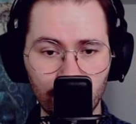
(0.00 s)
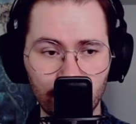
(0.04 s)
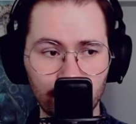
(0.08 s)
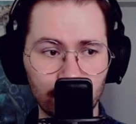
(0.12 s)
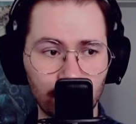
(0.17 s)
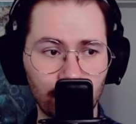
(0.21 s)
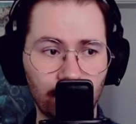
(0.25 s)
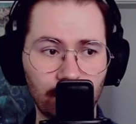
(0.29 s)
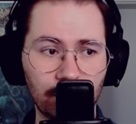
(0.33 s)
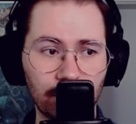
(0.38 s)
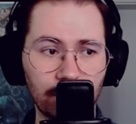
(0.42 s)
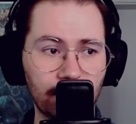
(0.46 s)

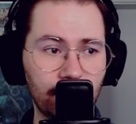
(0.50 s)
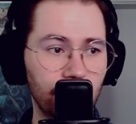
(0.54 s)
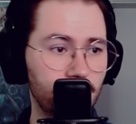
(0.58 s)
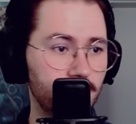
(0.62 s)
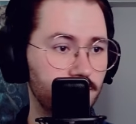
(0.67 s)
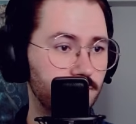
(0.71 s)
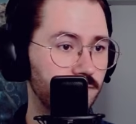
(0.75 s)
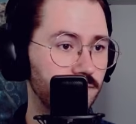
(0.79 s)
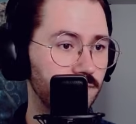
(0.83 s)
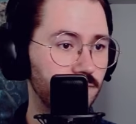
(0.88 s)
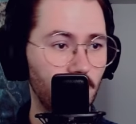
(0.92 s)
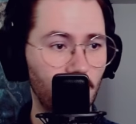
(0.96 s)
Only have
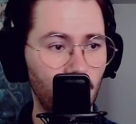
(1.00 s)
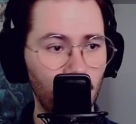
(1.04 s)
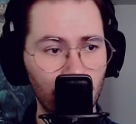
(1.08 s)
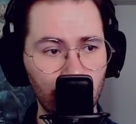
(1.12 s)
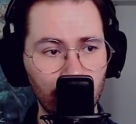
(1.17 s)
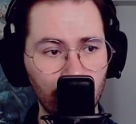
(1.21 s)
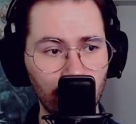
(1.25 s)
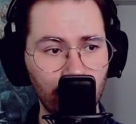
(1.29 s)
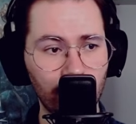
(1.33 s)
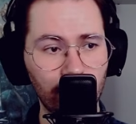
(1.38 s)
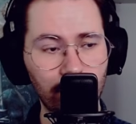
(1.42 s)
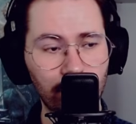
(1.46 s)

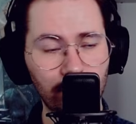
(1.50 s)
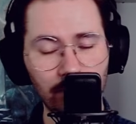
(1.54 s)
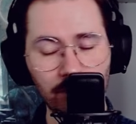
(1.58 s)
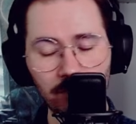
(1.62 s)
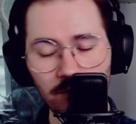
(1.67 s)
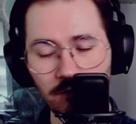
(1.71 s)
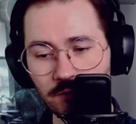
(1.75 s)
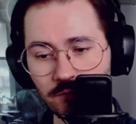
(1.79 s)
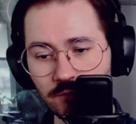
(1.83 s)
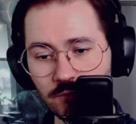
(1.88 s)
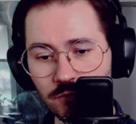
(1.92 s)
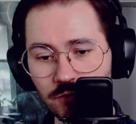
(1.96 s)
Augur,
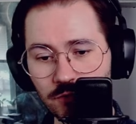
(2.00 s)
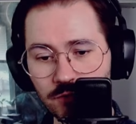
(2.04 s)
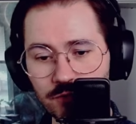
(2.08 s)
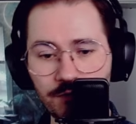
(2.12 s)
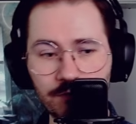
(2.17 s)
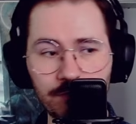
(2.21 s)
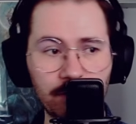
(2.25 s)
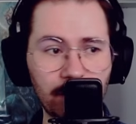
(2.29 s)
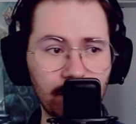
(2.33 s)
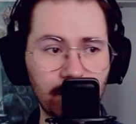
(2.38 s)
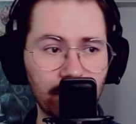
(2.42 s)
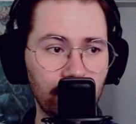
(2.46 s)

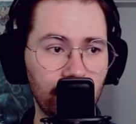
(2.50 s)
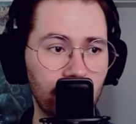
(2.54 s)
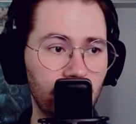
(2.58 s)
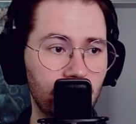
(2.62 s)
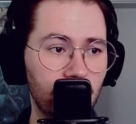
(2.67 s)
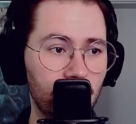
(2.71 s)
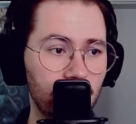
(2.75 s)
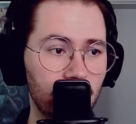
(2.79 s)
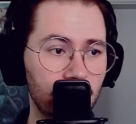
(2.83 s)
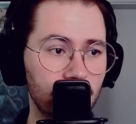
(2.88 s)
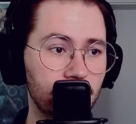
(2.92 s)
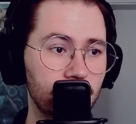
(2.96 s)
Muldrafter,
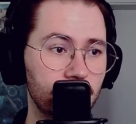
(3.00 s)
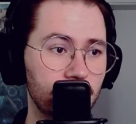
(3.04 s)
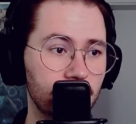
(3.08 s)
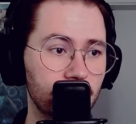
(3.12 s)
and